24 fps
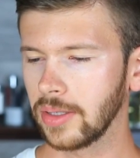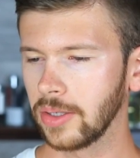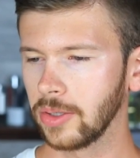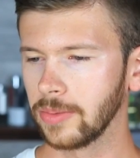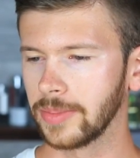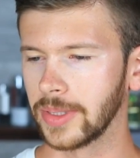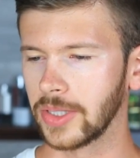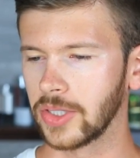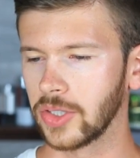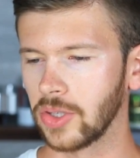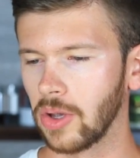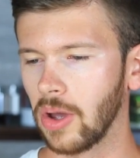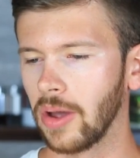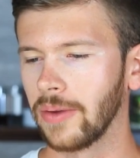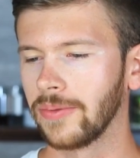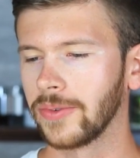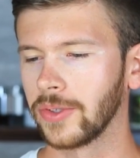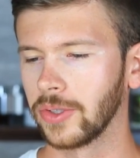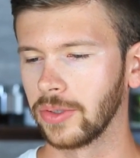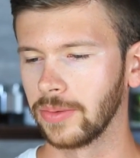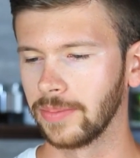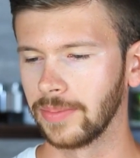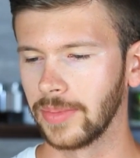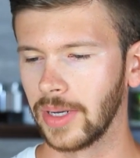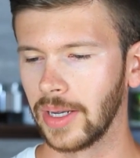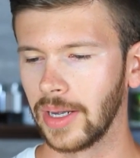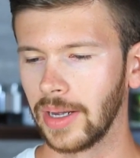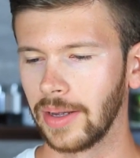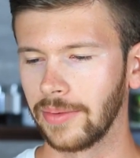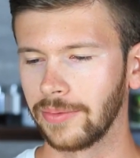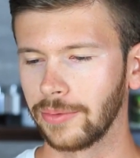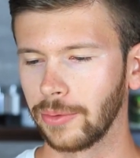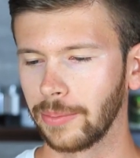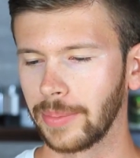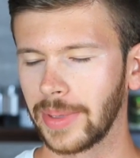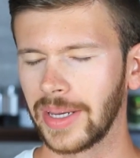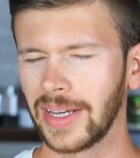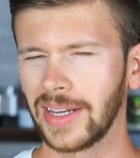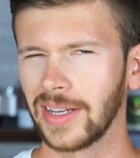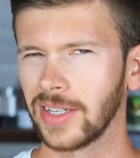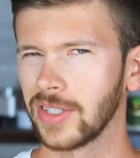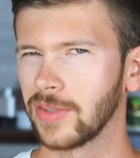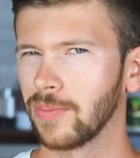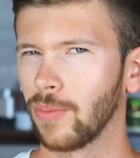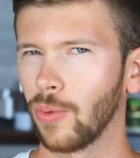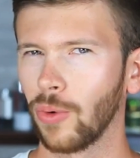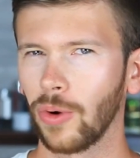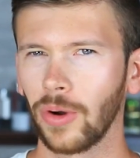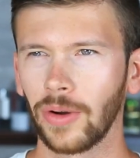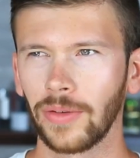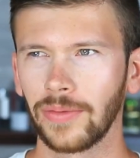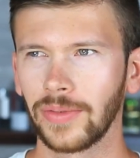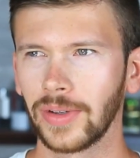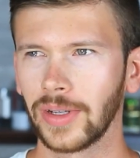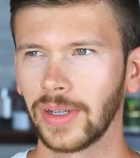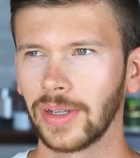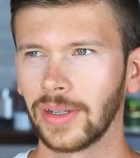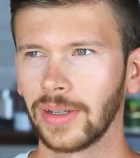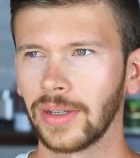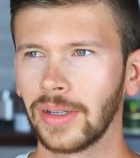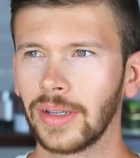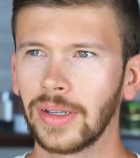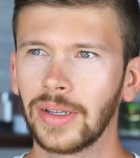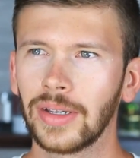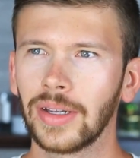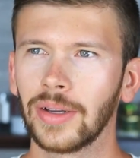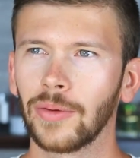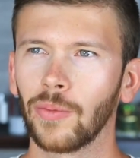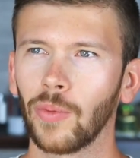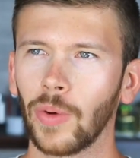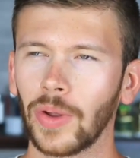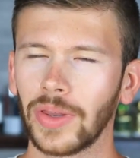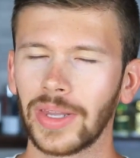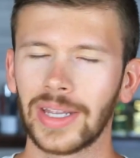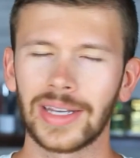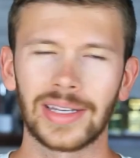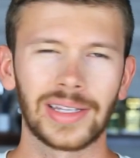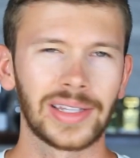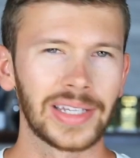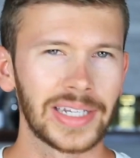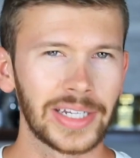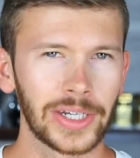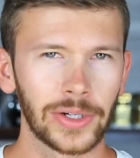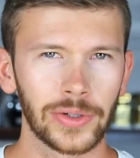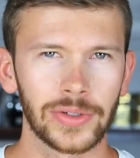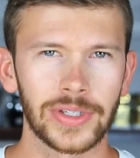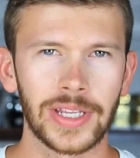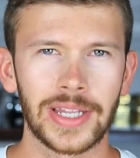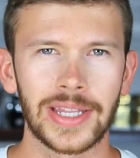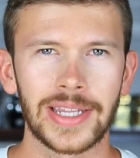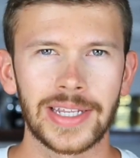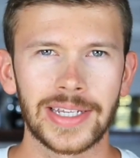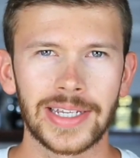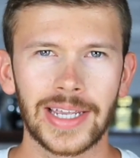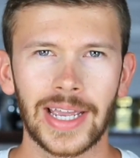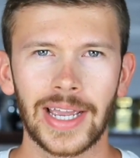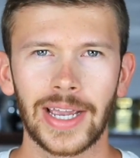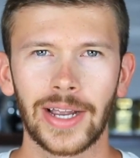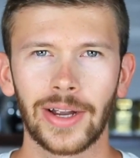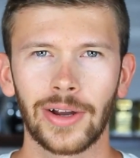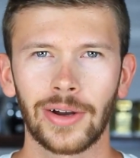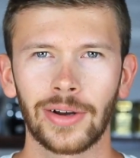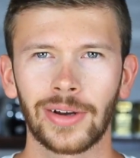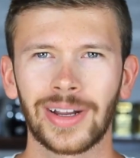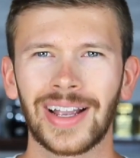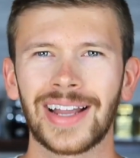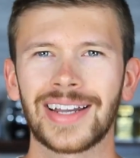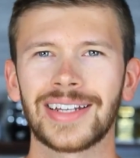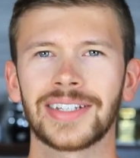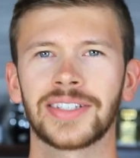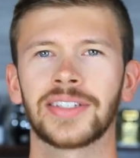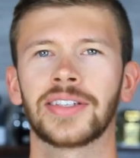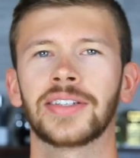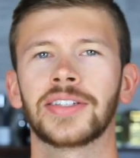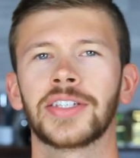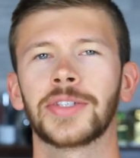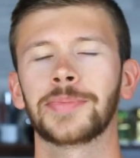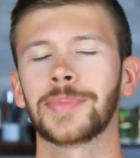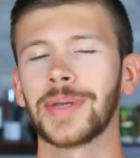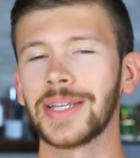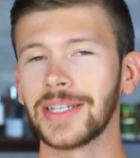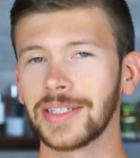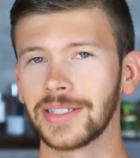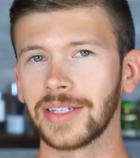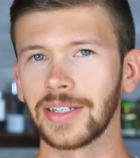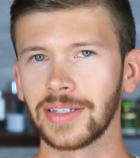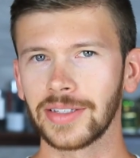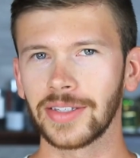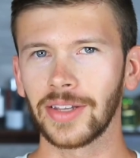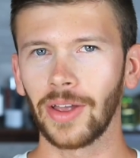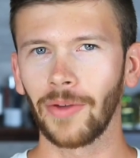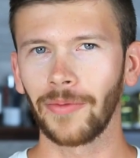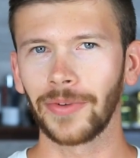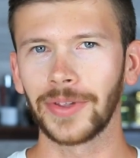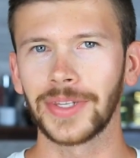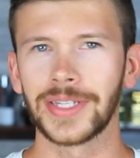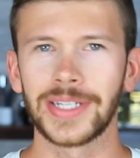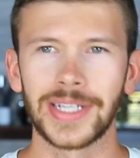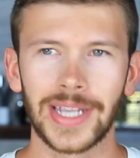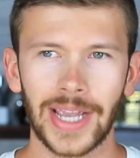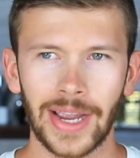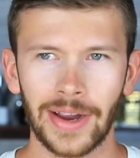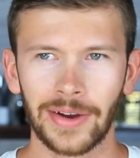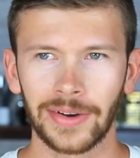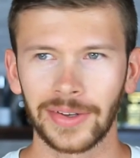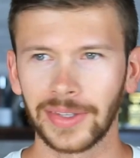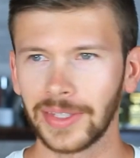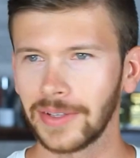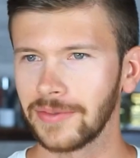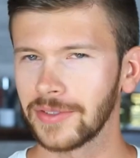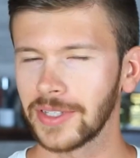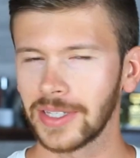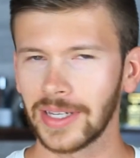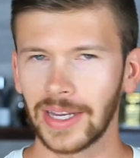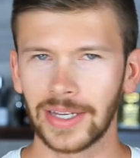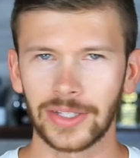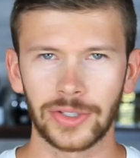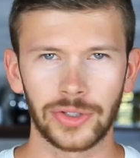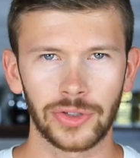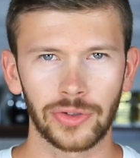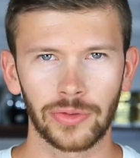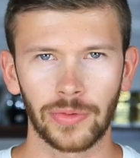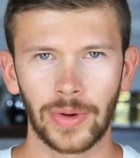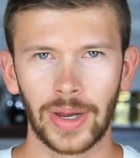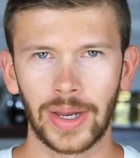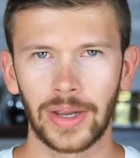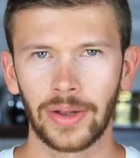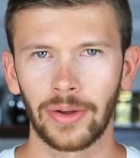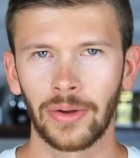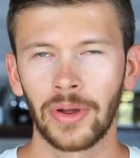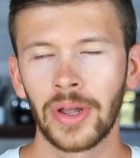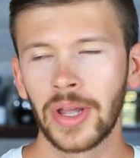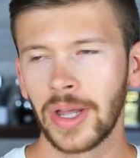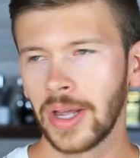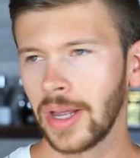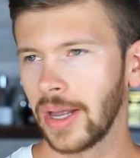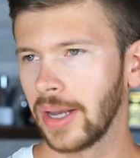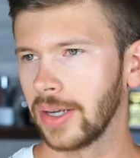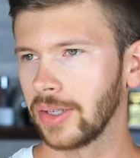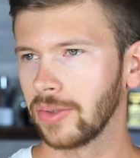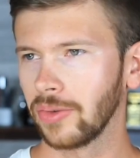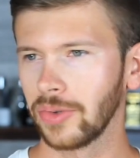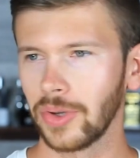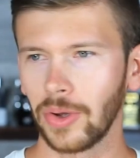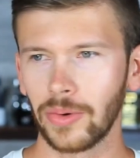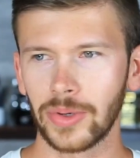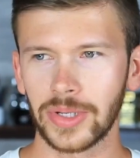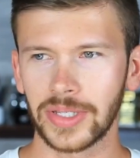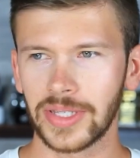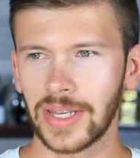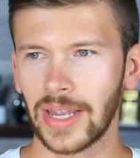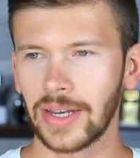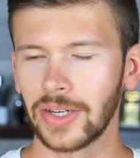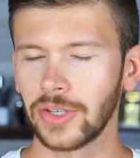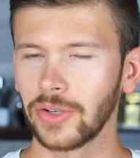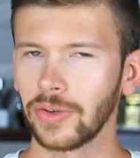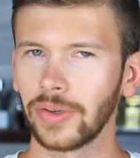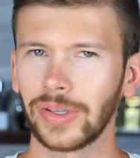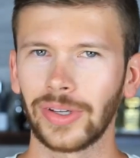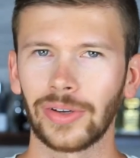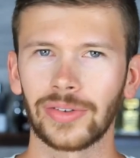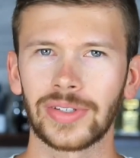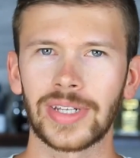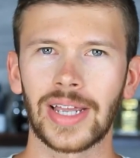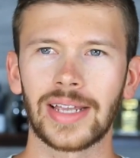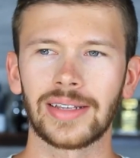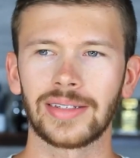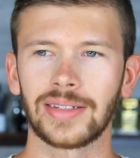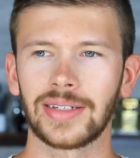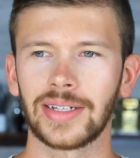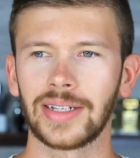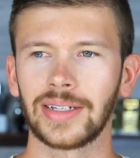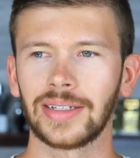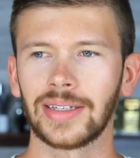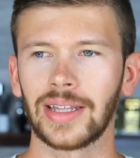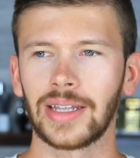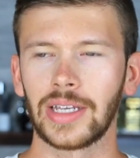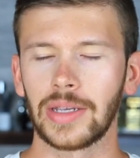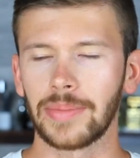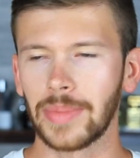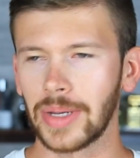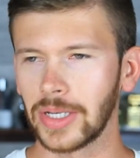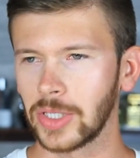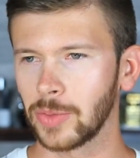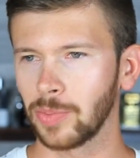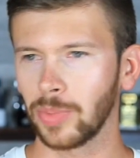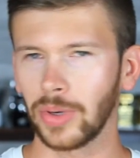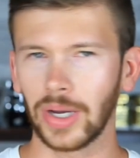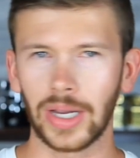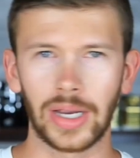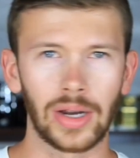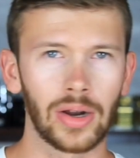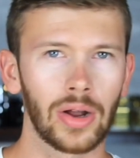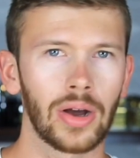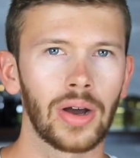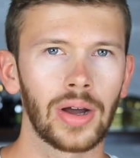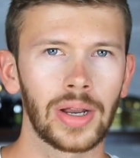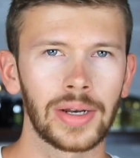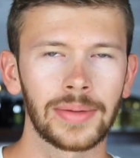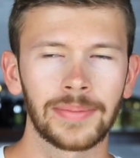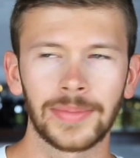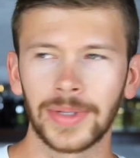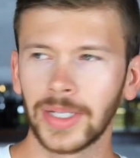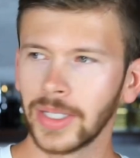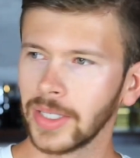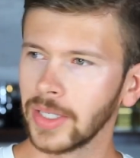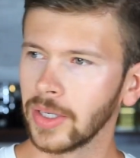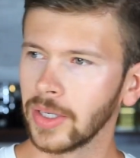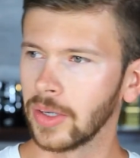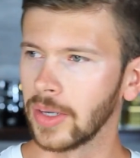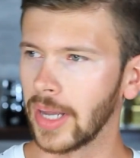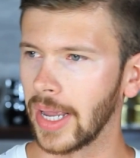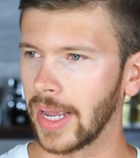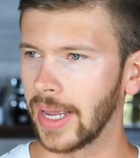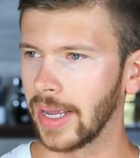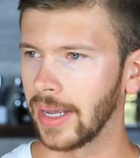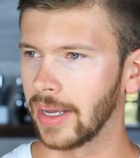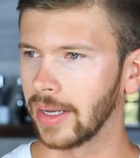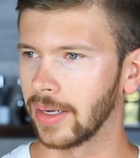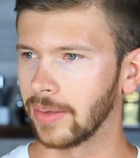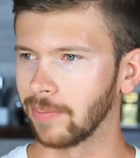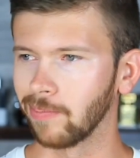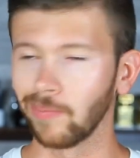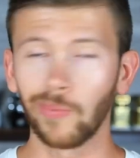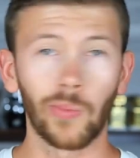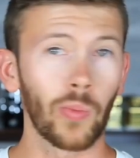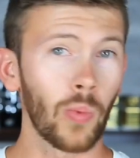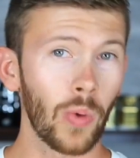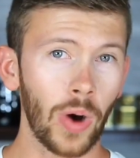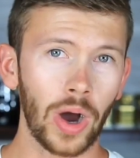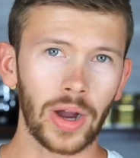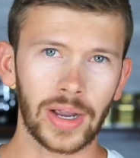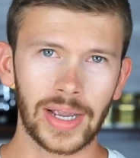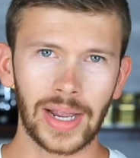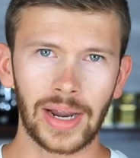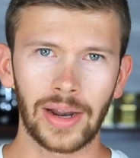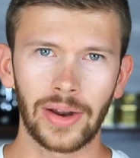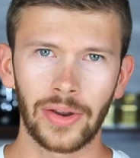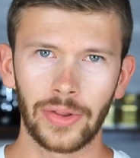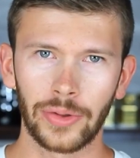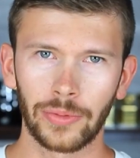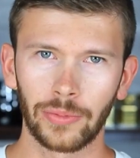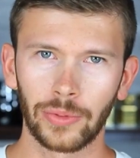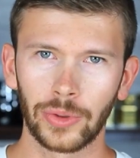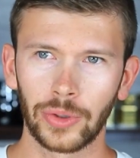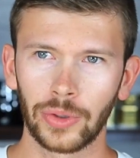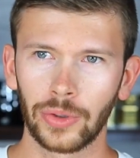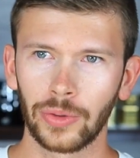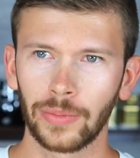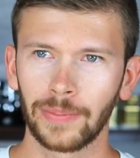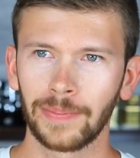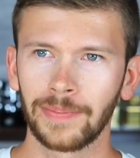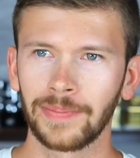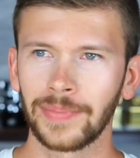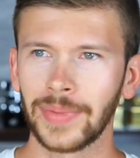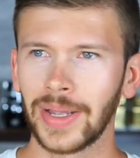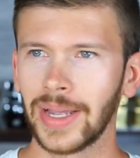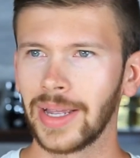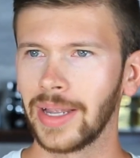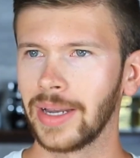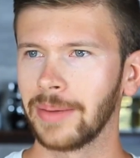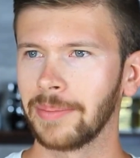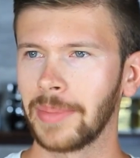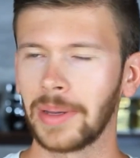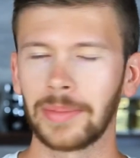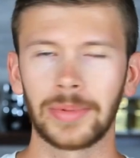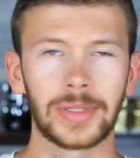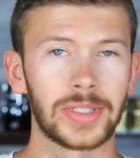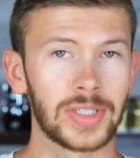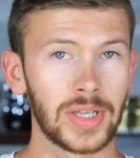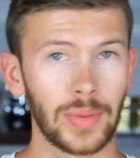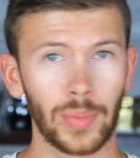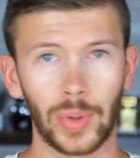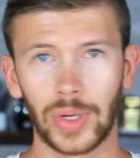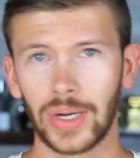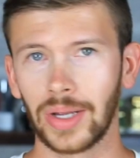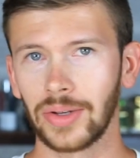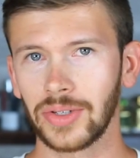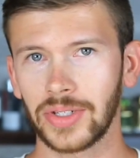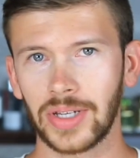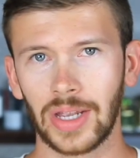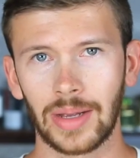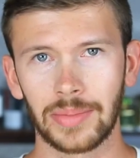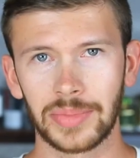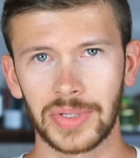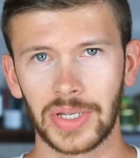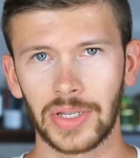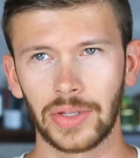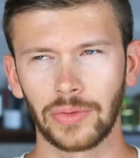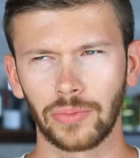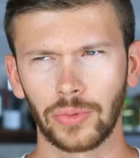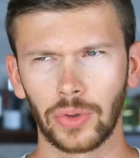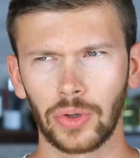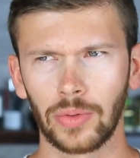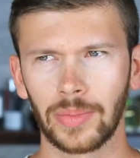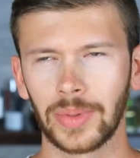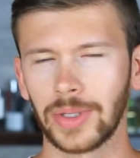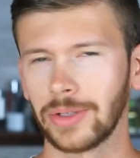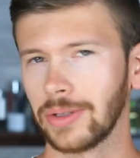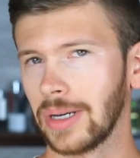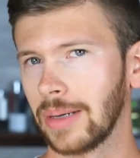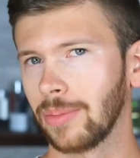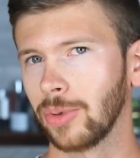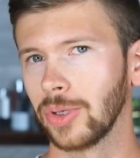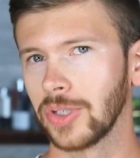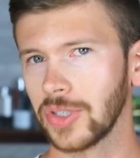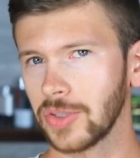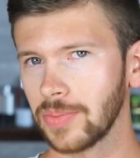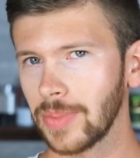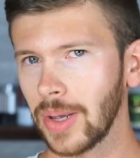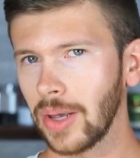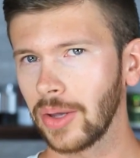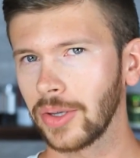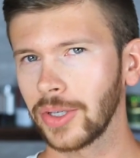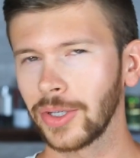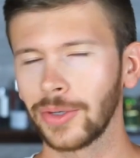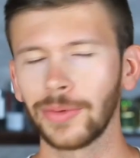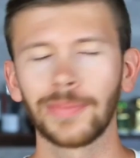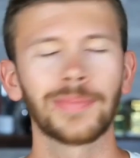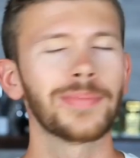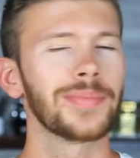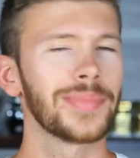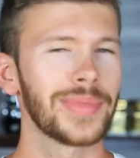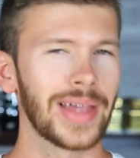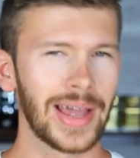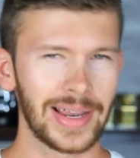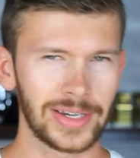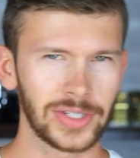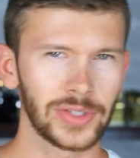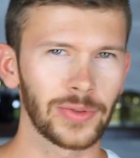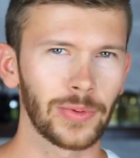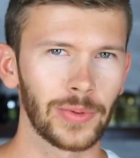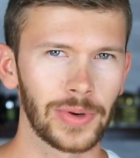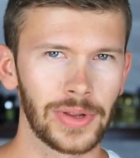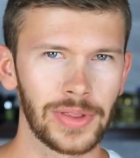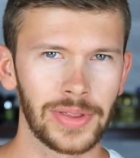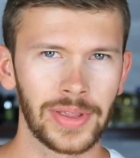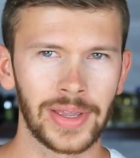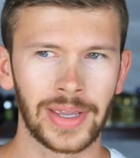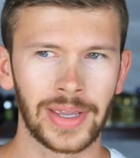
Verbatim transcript: a little bit softer. Uh, for me, it's more of a one that lingers in the air, kind of suspends itself in the air and leaves a nice trail. And you'll notice that during your testing that you may spray it on and walk out of the room and maybe someone else comes in the room and they're able to smell you, that sort of